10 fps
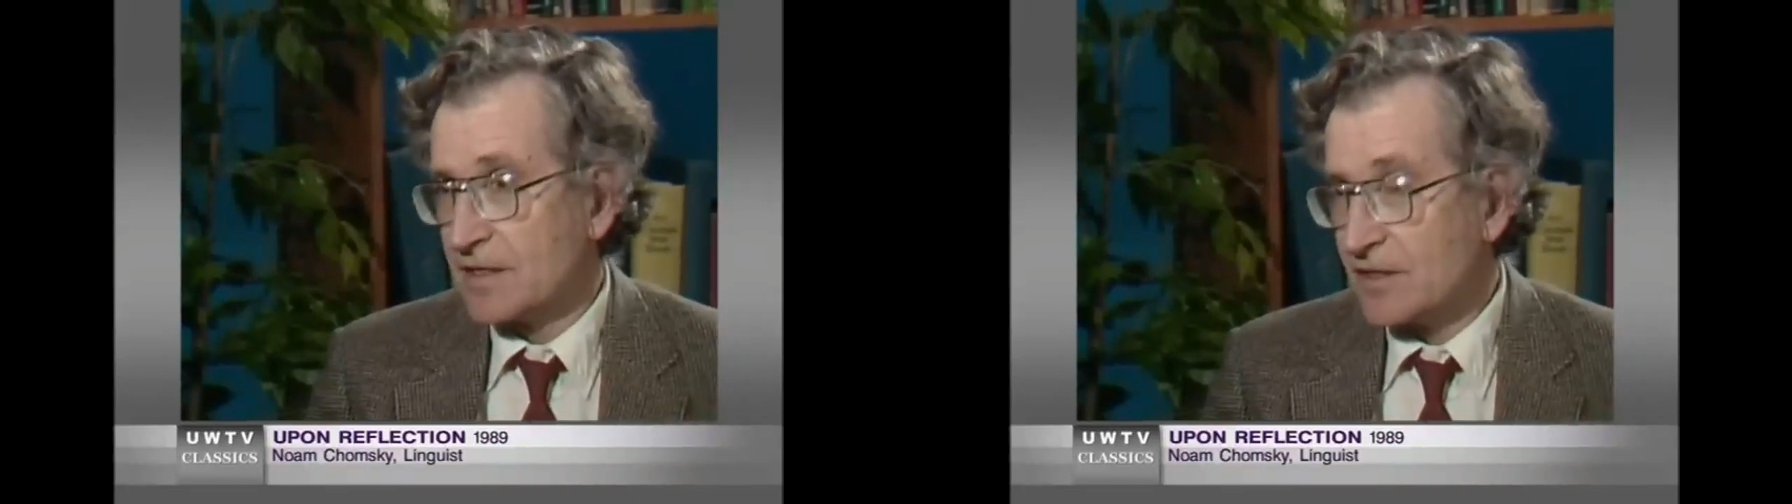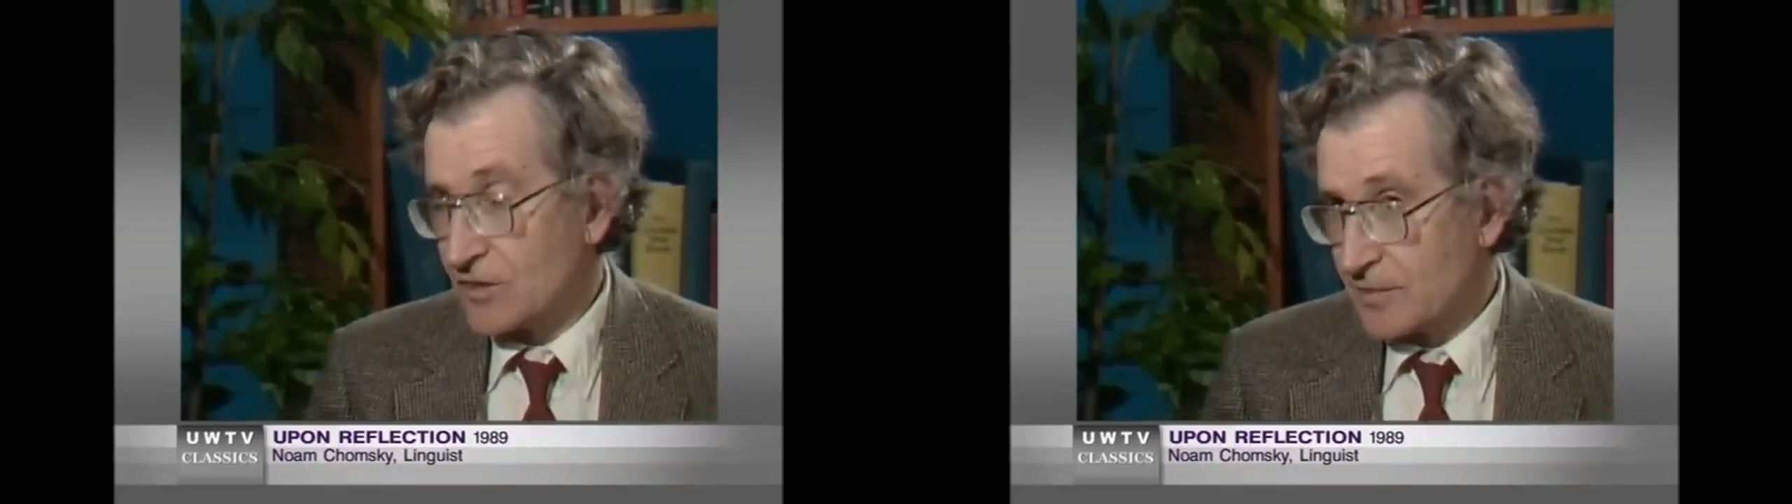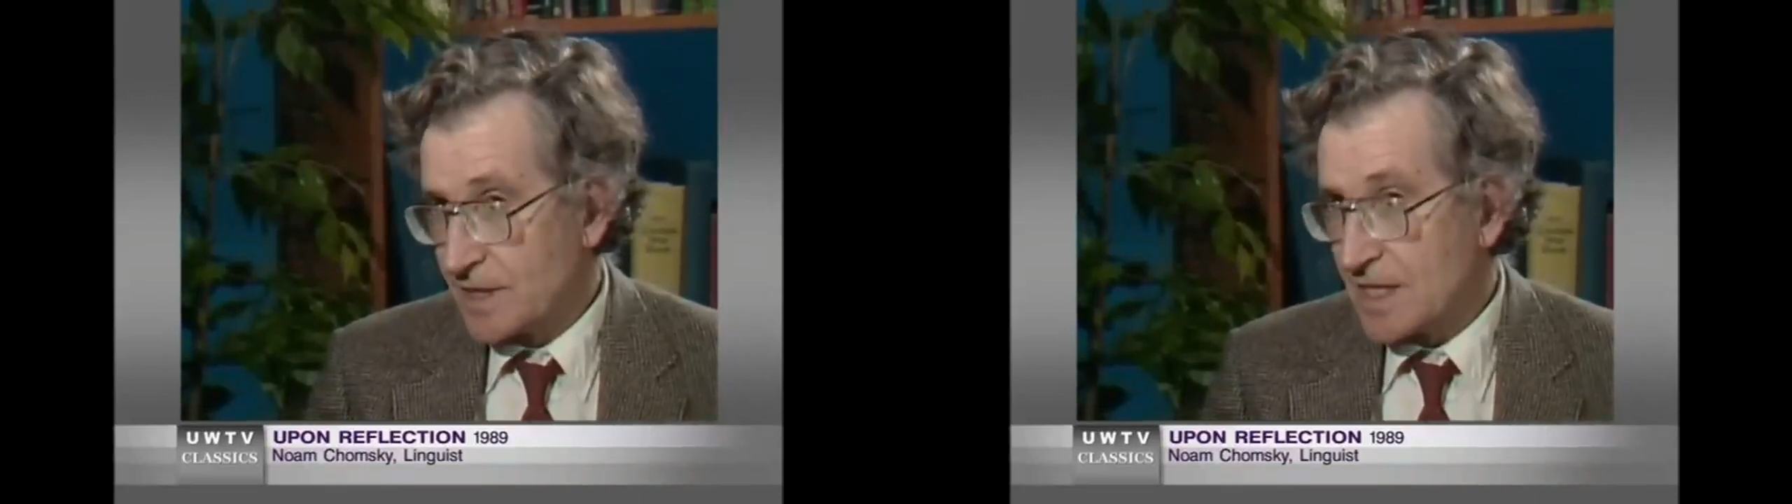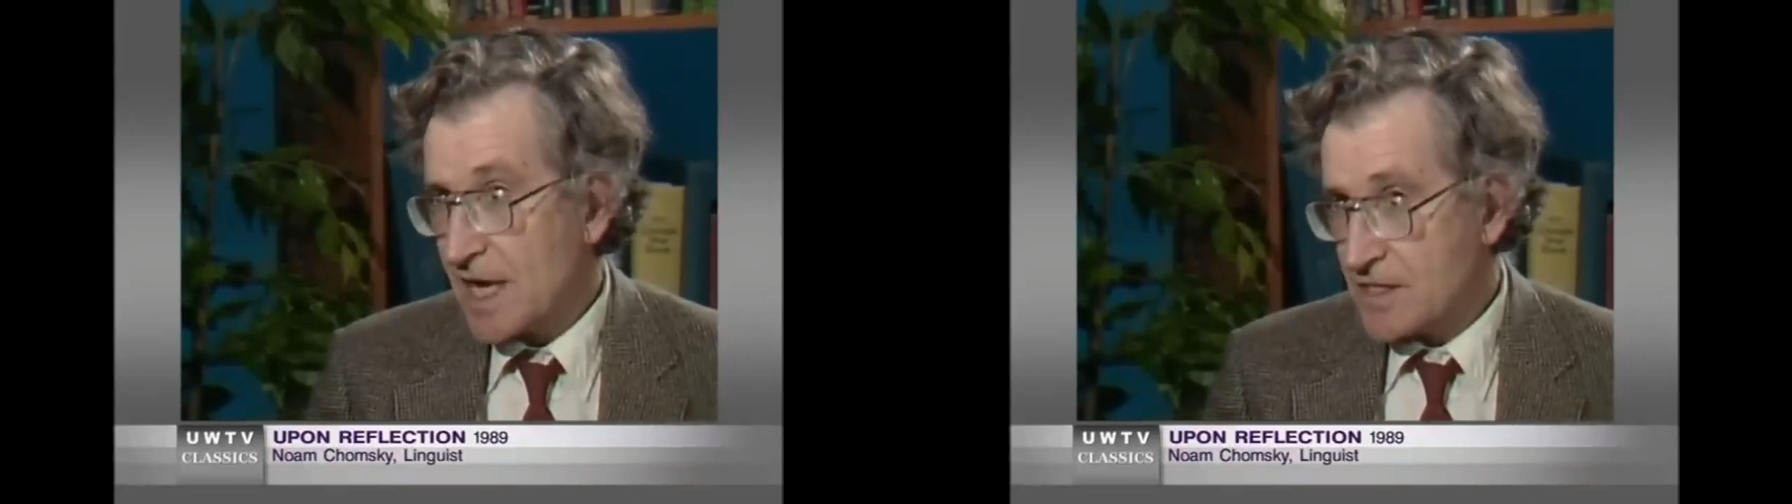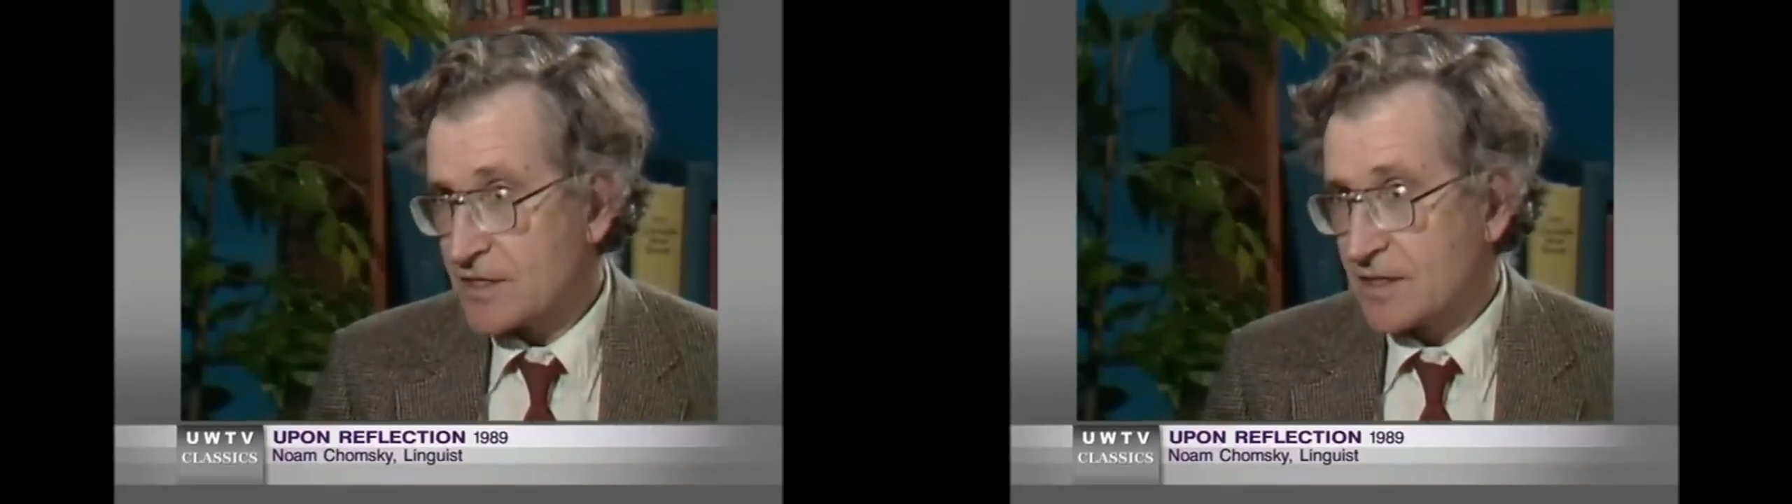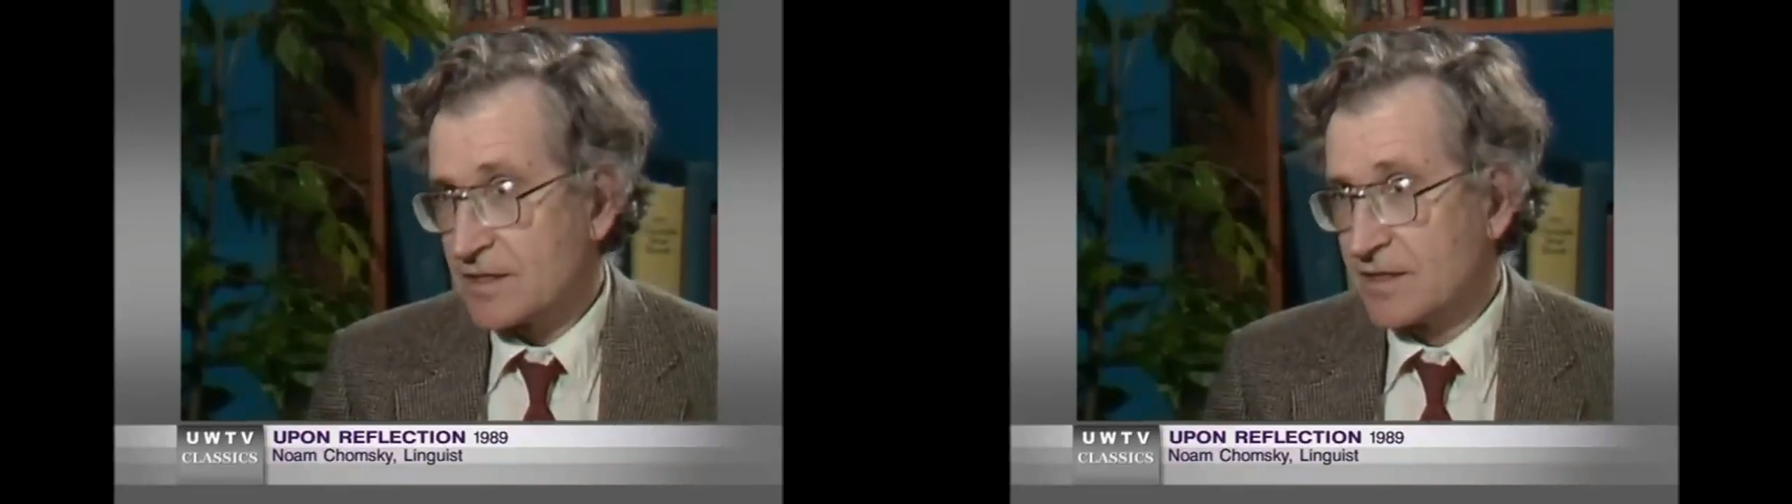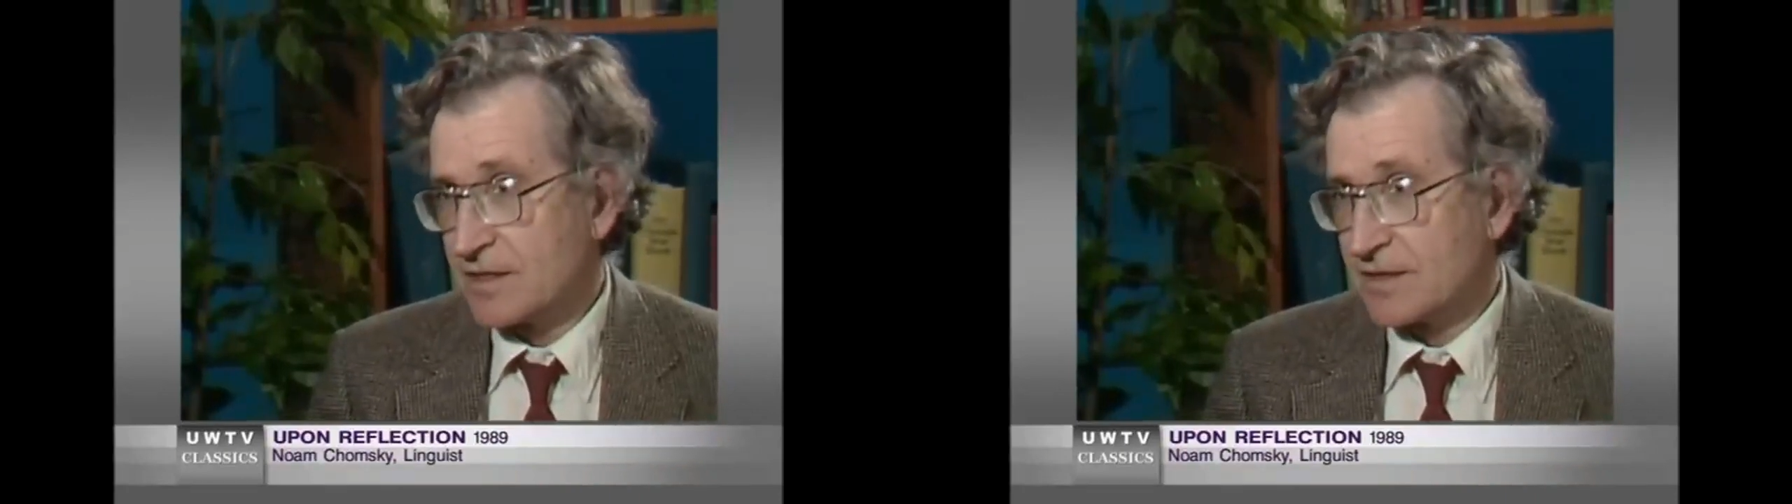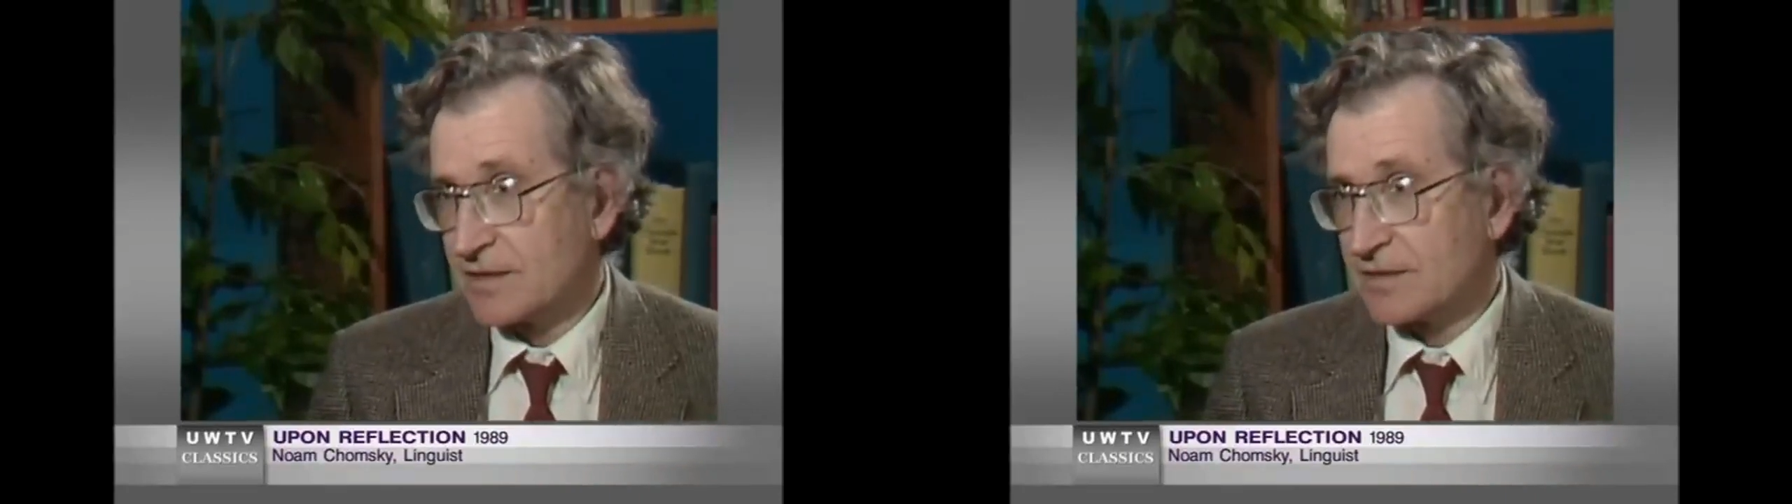human nature,
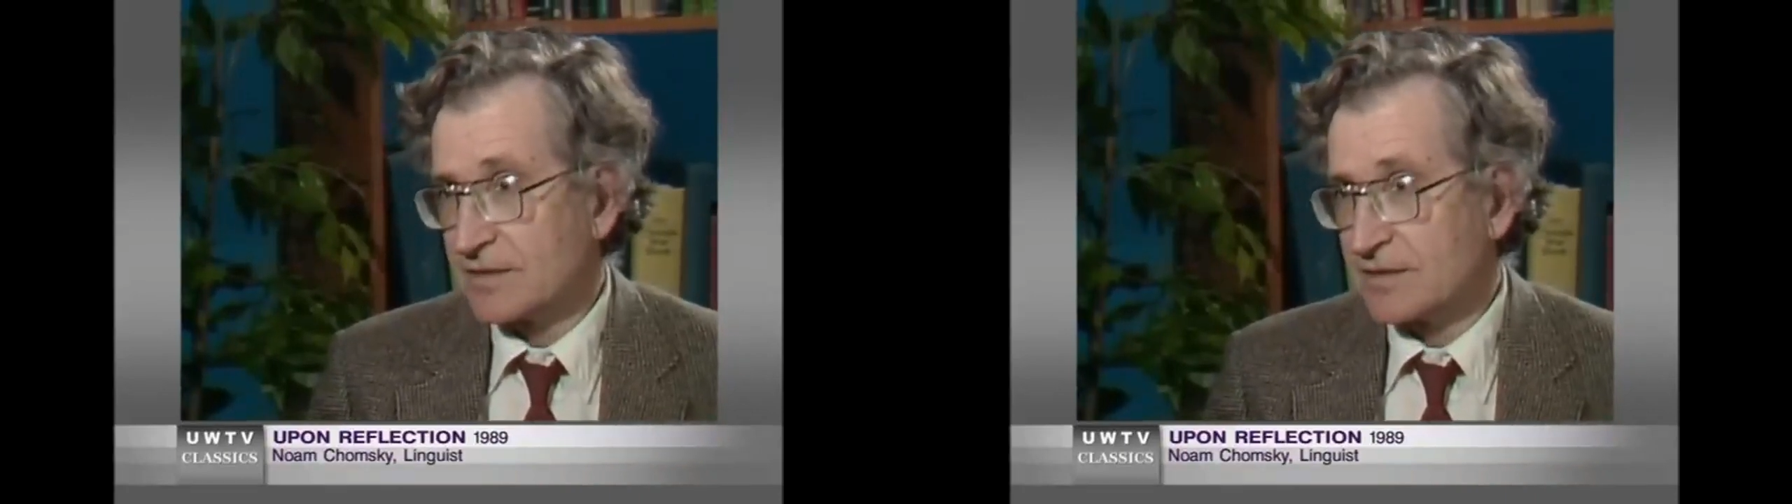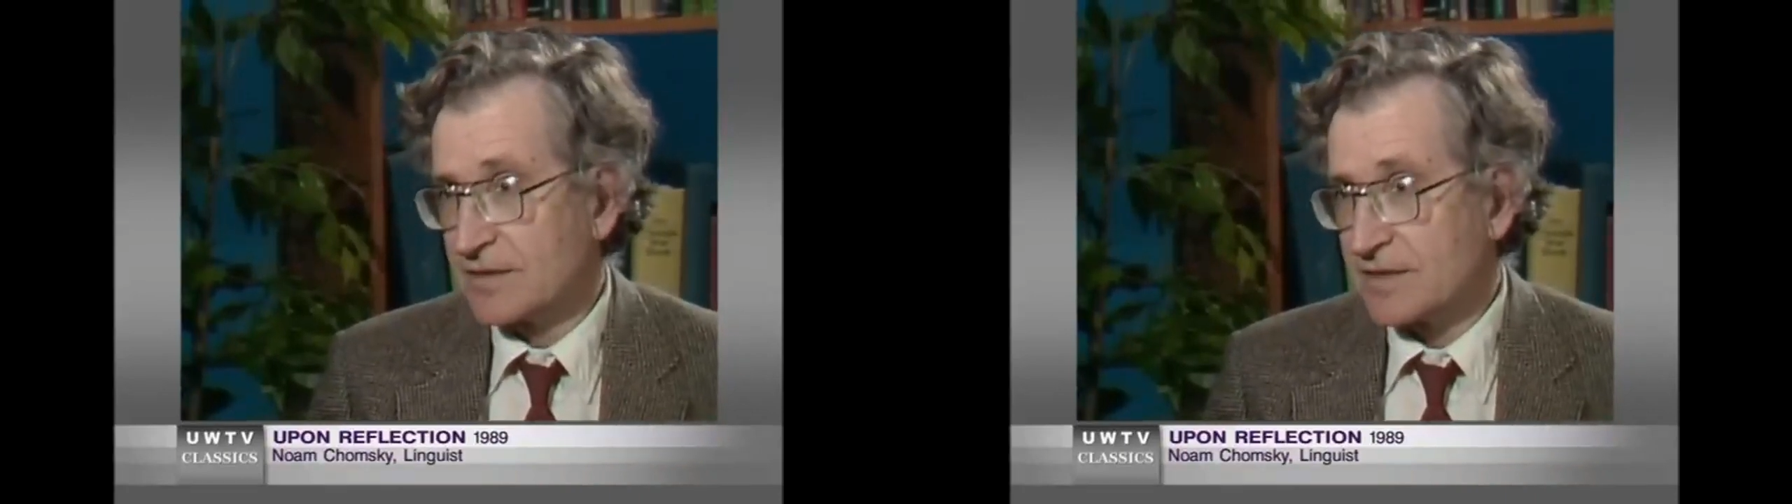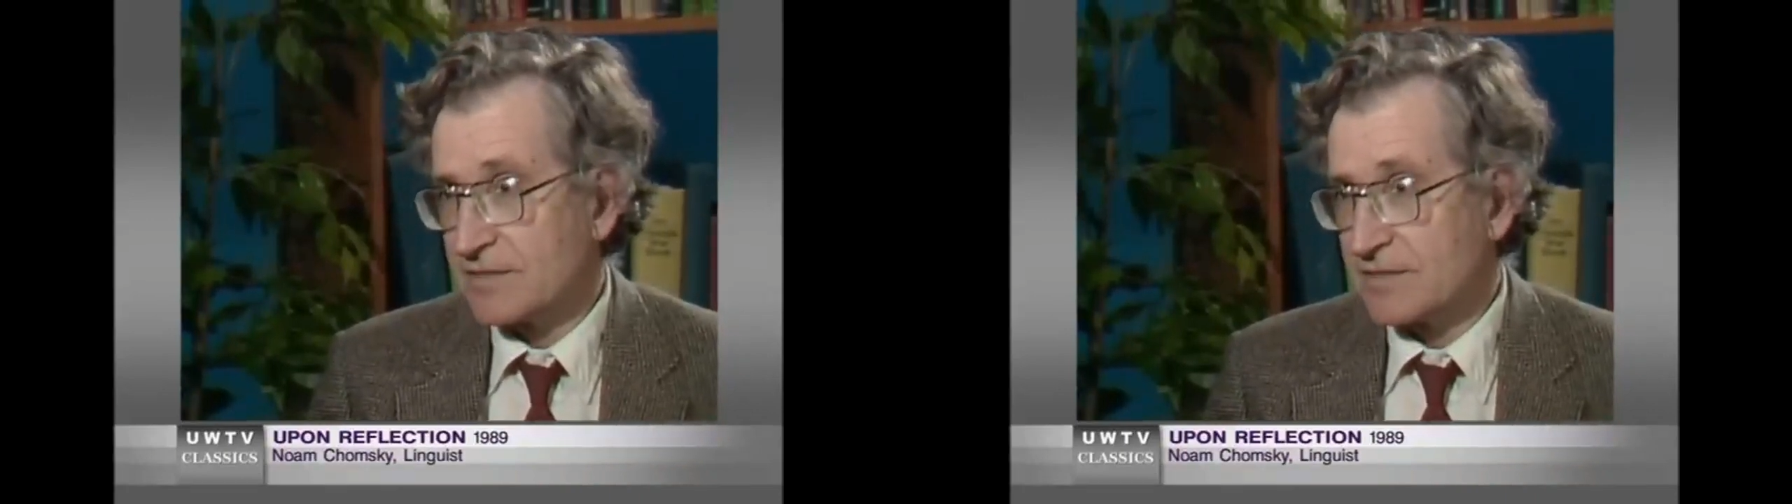you know, the